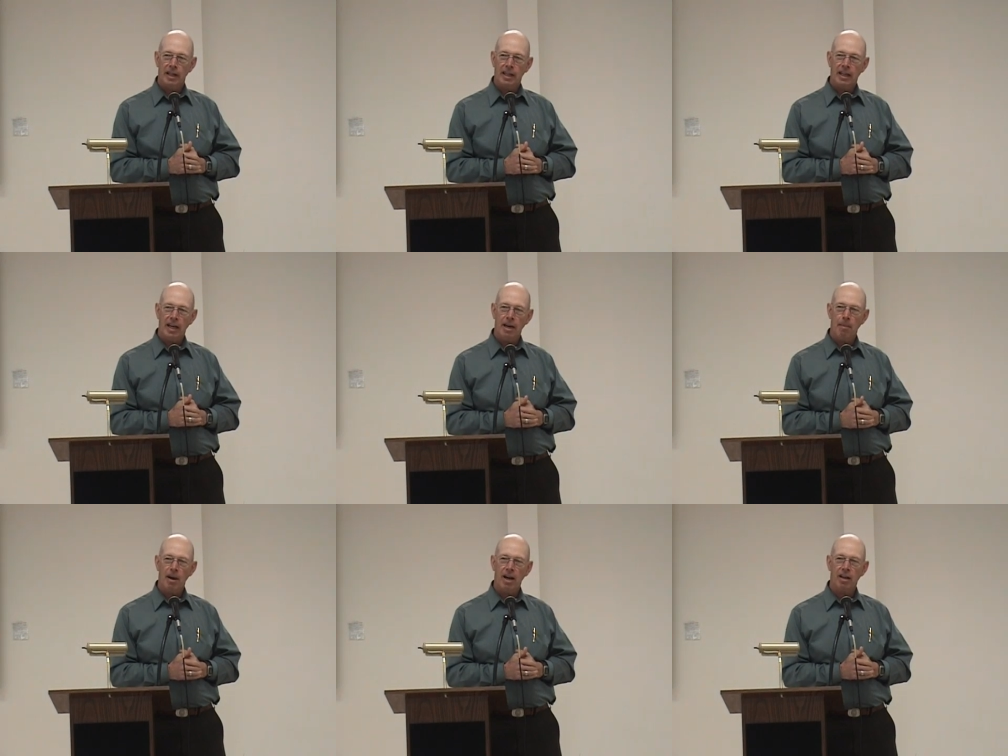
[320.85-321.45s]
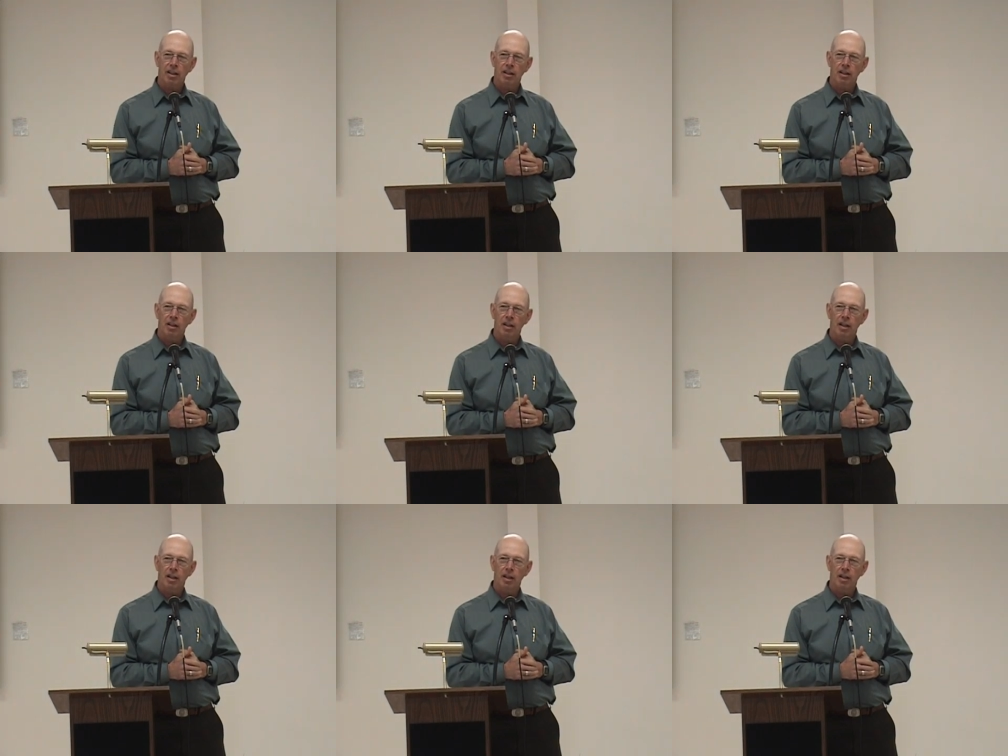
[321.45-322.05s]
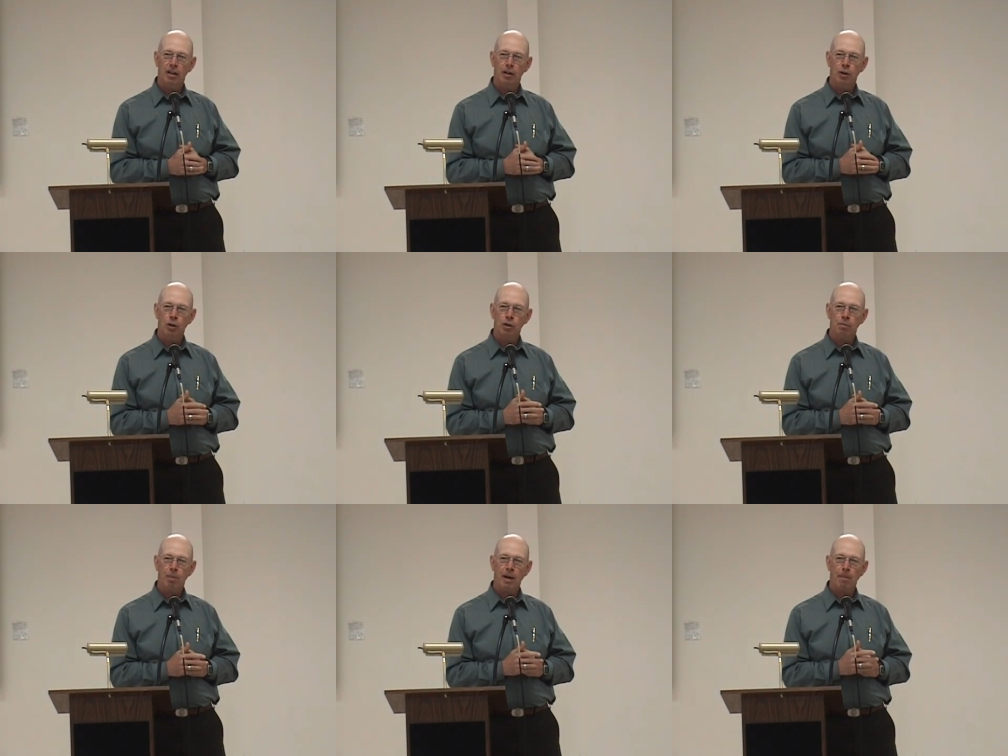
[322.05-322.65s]
Came out in the
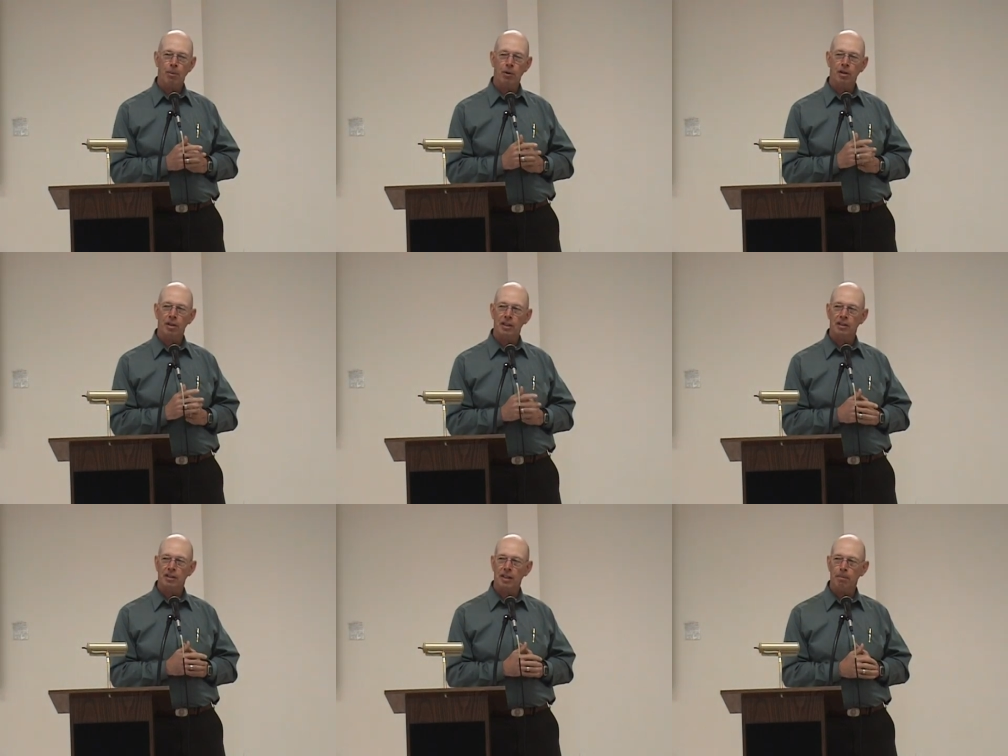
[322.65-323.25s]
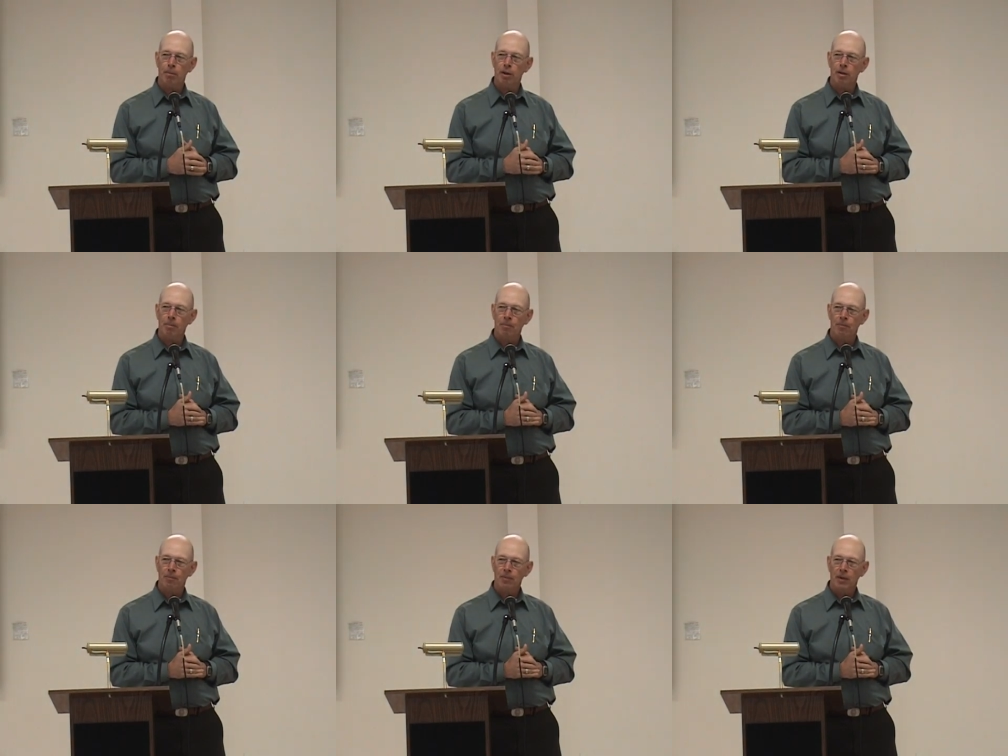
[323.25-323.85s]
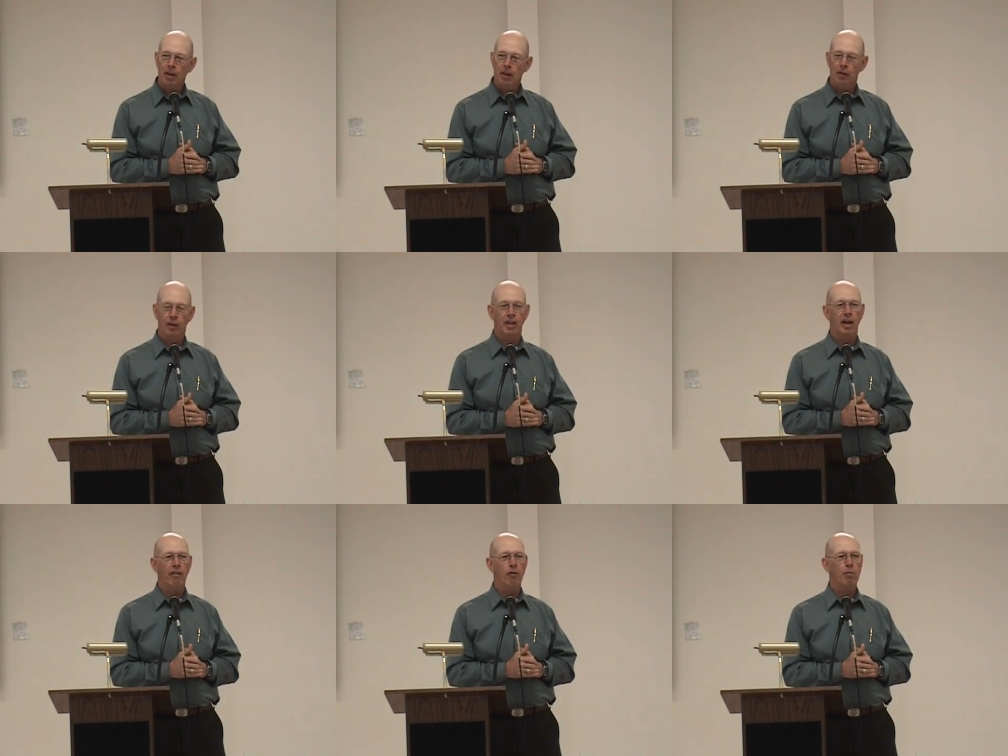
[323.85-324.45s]
newspaper in December.
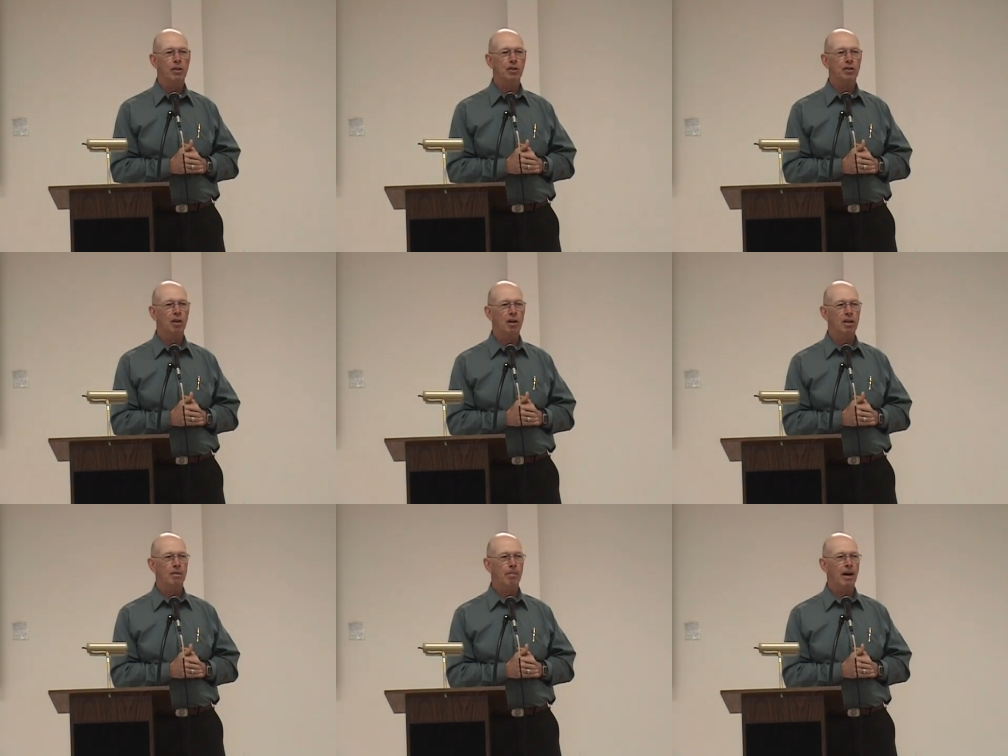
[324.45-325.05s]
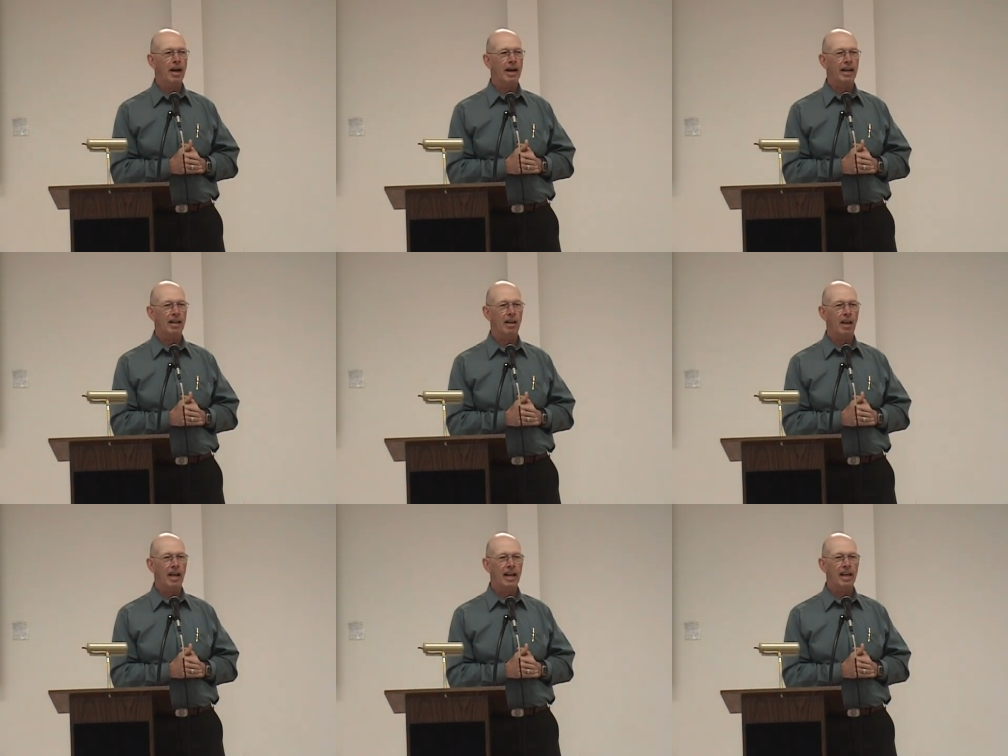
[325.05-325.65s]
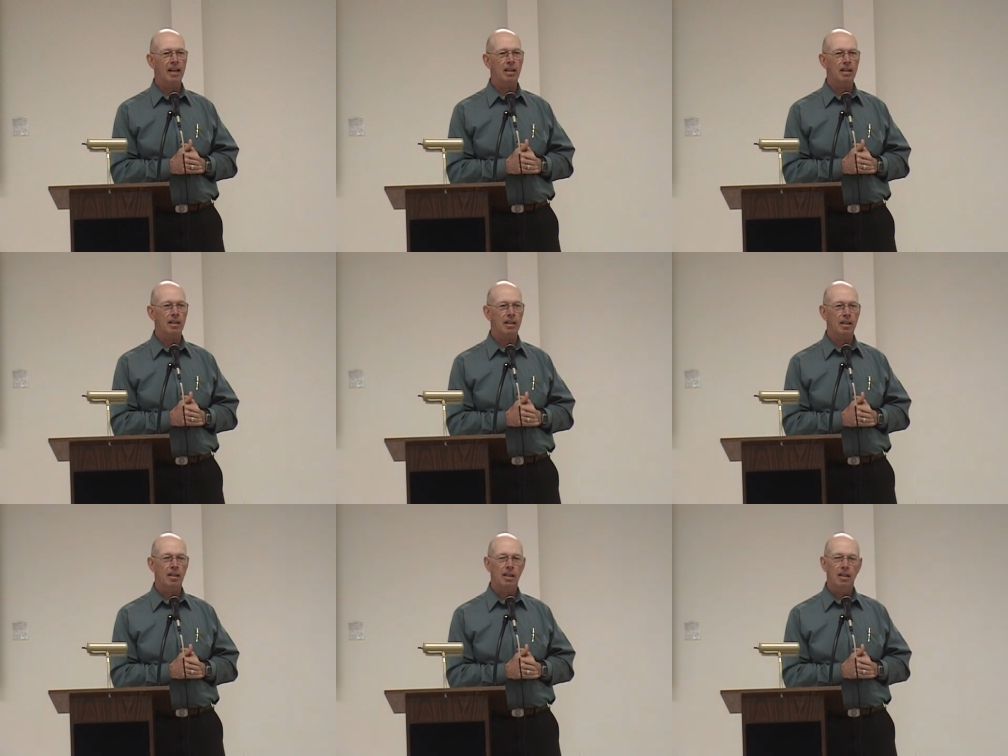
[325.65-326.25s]
The government started buying land
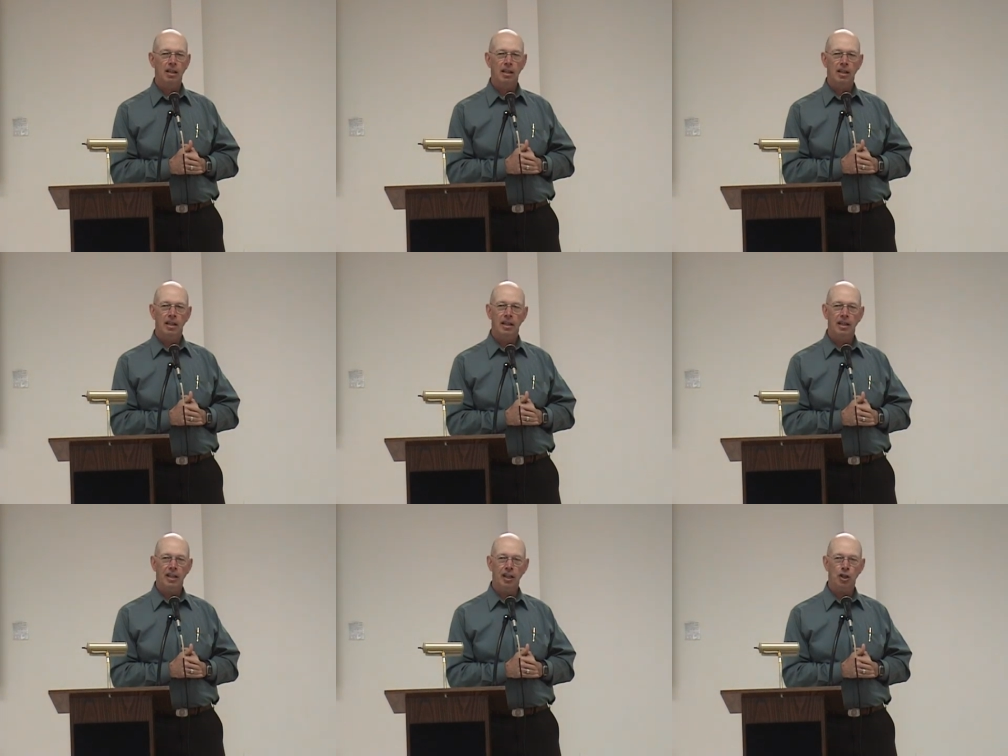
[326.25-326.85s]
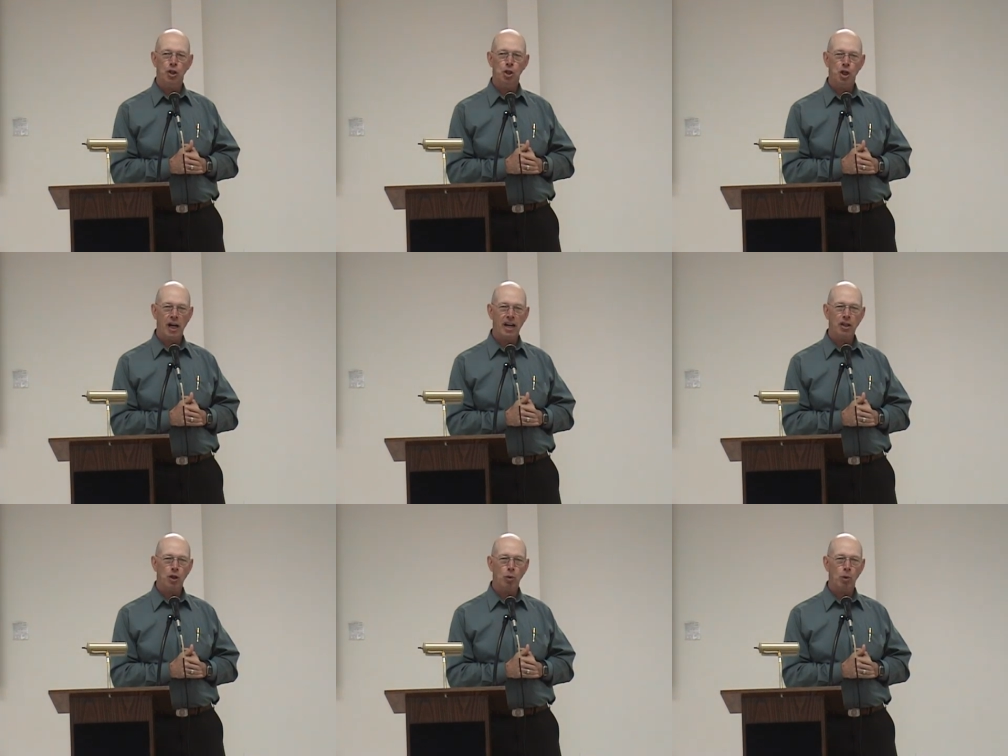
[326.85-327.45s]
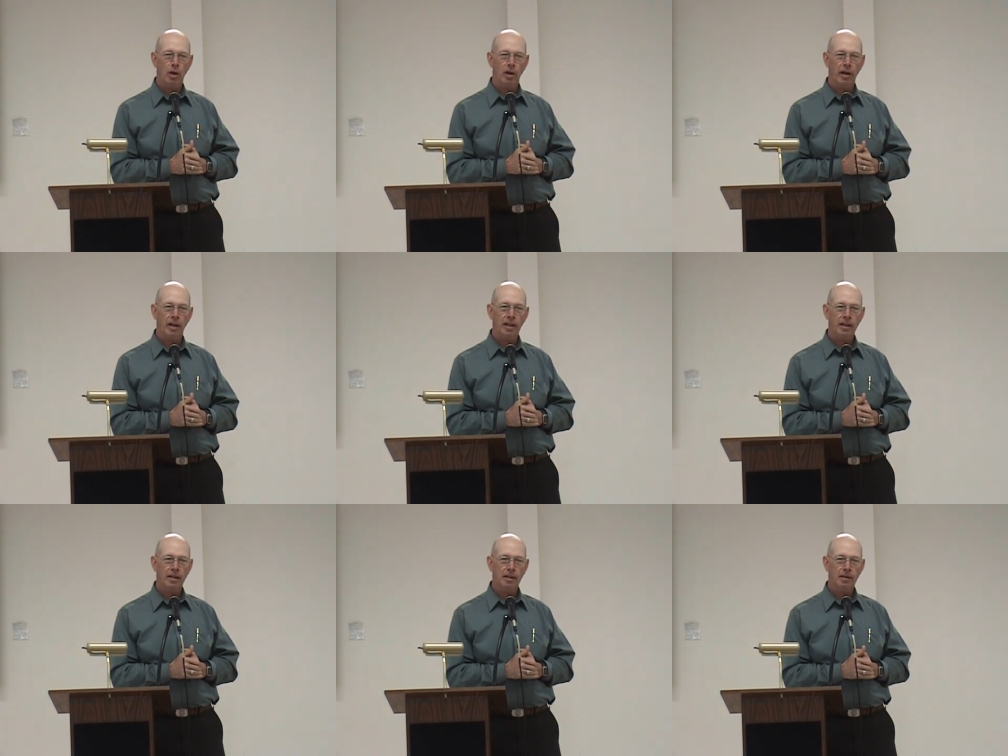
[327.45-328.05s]
in
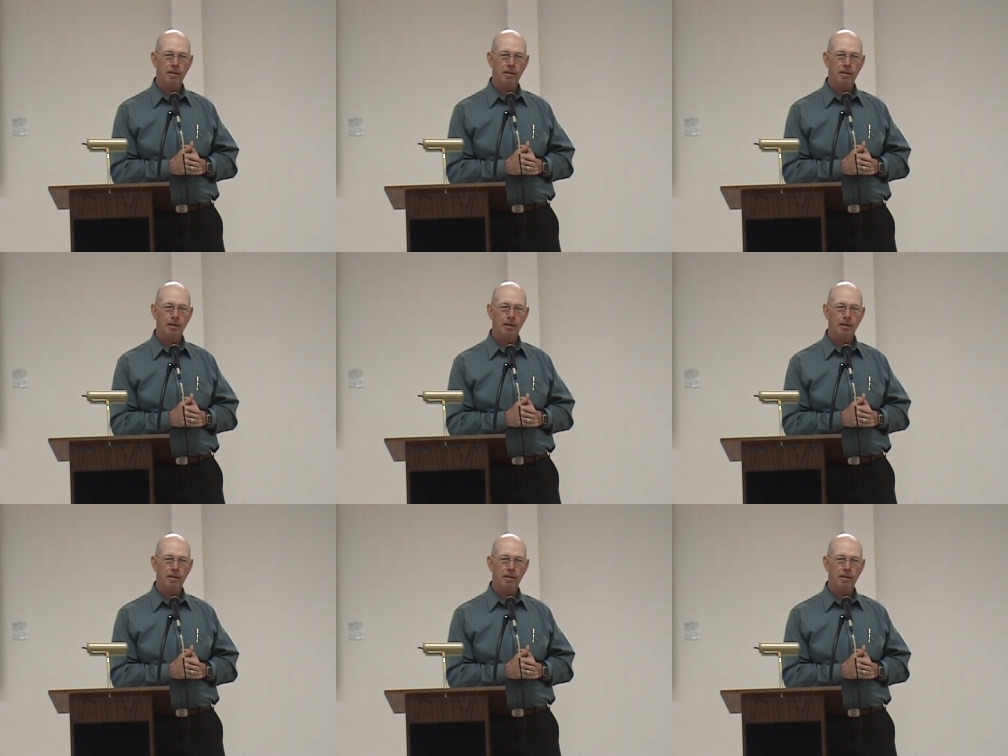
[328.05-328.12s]
January.